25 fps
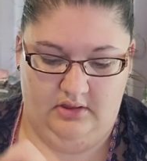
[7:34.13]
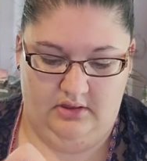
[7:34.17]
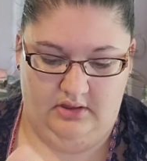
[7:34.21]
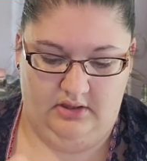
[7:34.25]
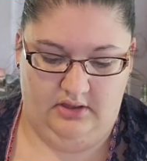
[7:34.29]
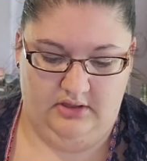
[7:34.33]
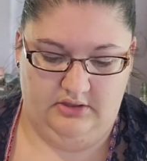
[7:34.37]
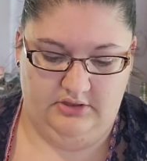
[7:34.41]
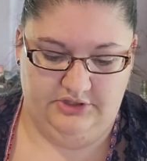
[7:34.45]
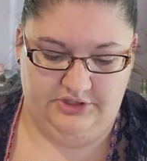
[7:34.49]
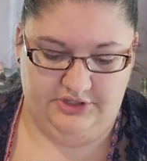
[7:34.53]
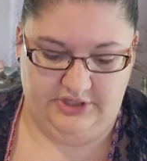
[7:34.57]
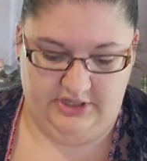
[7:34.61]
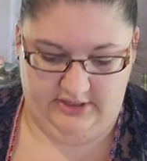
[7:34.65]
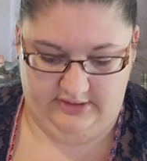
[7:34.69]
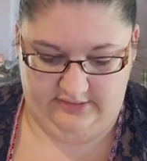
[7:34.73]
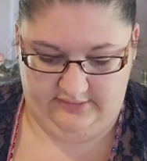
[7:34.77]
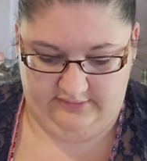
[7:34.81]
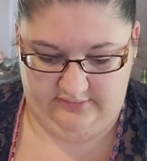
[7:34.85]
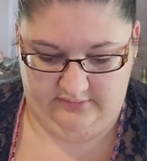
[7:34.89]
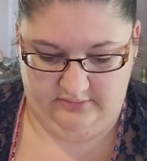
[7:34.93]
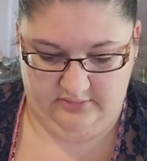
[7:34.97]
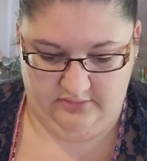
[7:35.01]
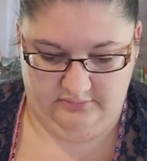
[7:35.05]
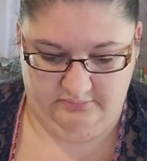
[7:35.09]
And
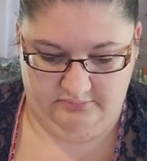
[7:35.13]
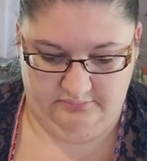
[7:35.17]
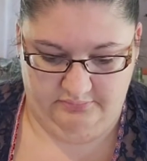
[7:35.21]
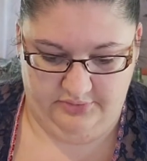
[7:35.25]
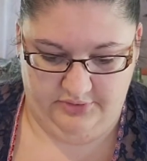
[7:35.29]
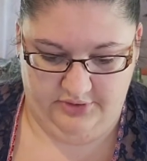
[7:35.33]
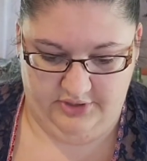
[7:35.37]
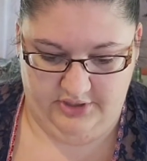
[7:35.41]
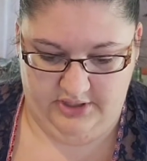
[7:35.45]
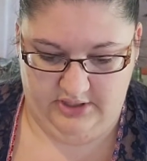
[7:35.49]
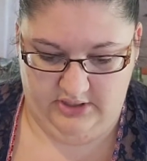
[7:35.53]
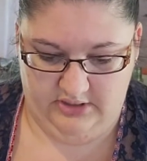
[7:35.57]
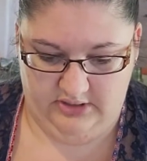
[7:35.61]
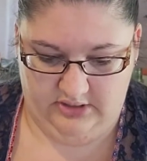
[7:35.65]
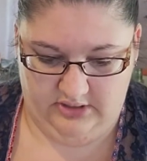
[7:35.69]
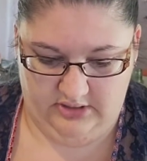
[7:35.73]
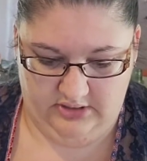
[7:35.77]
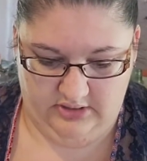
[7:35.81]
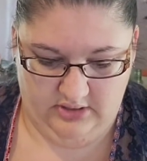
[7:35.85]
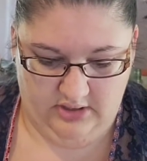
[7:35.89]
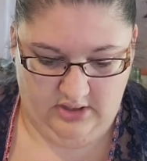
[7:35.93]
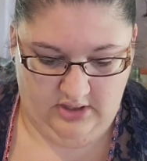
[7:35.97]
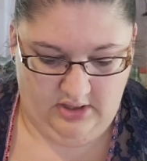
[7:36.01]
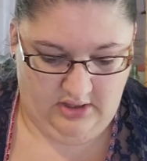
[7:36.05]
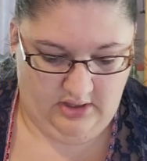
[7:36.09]
just put
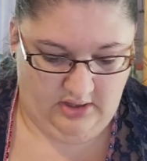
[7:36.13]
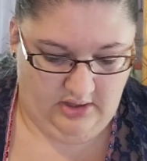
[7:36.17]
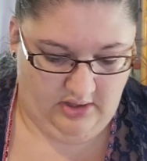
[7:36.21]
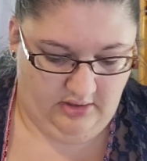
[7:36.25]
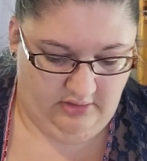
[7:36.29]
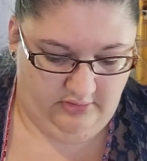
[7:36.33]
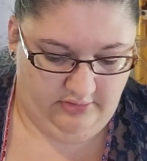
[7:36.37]
a